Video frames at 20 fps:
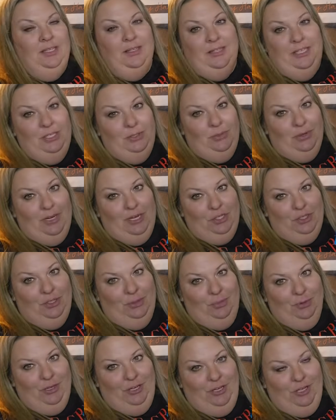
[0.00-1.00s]
These are actually
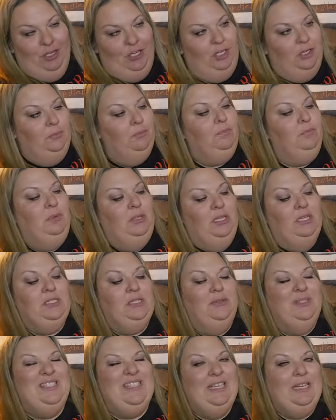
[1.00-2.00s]
pretty good because I
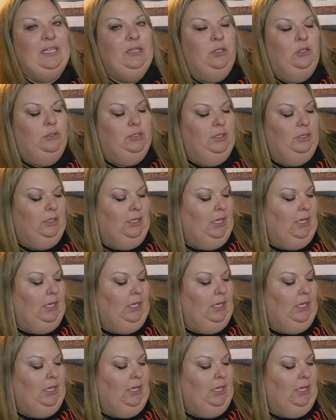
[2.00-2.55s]
was eating those at the